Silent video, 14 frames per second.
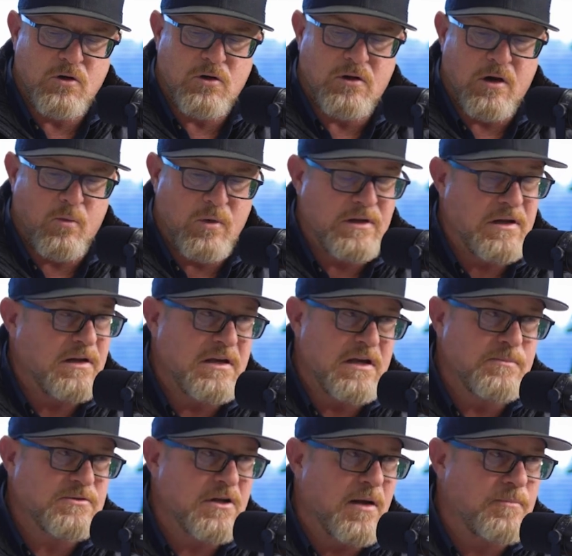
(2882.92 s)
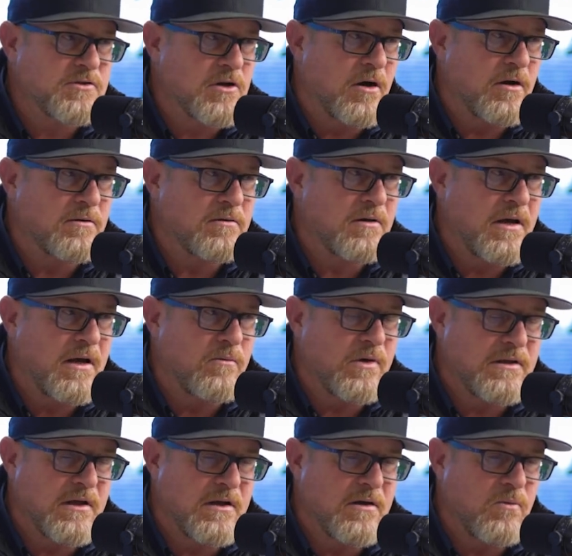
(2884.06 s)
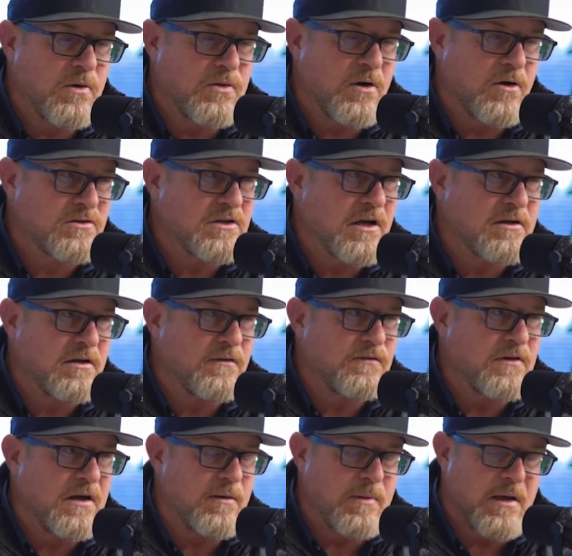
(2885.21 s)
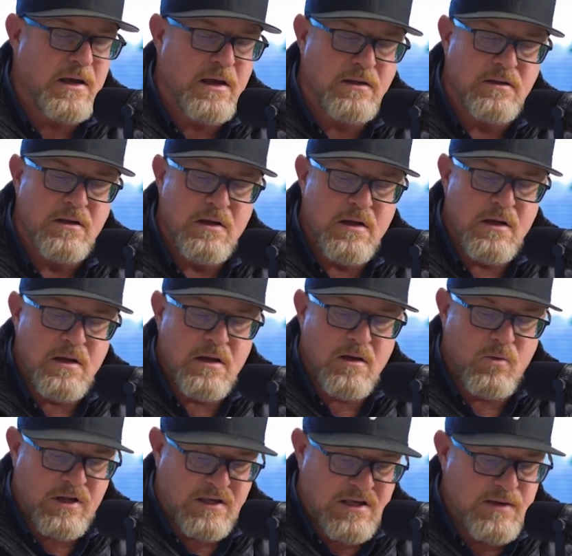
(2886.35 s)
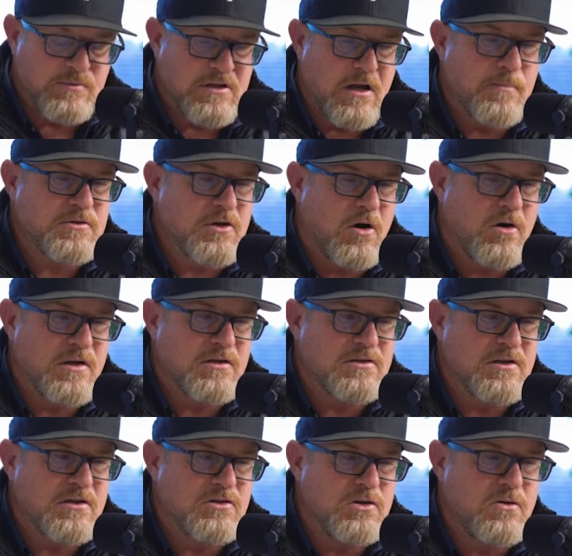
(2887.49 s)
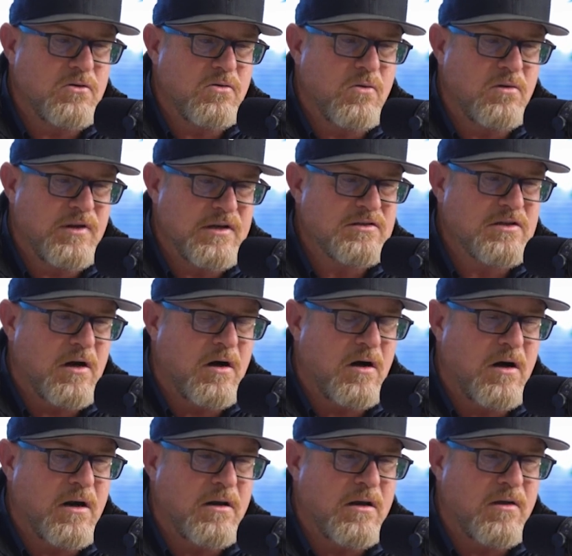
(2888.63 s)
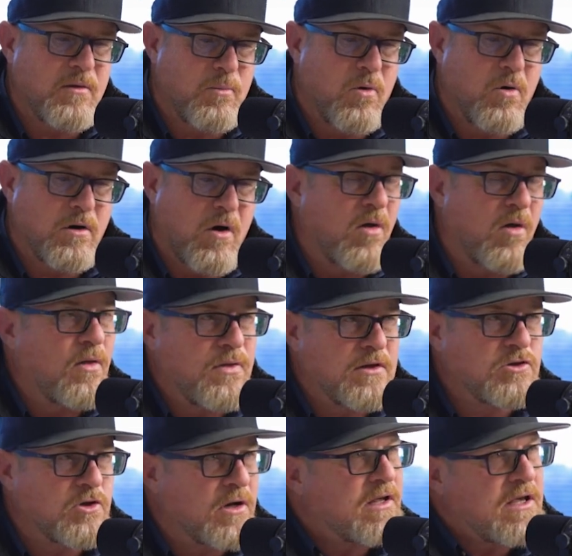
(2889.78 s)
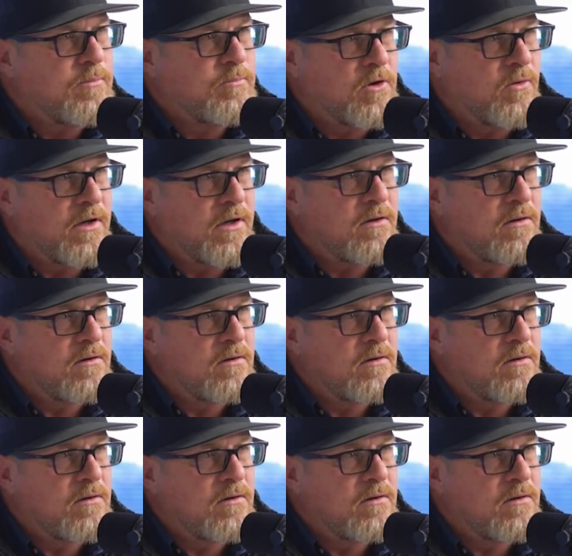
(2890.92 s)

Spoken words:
earlier. We did a keep, stop, start, and we did it with our executive team. And what a keep, stop, start is you list on the board all the things you're going to keep doing.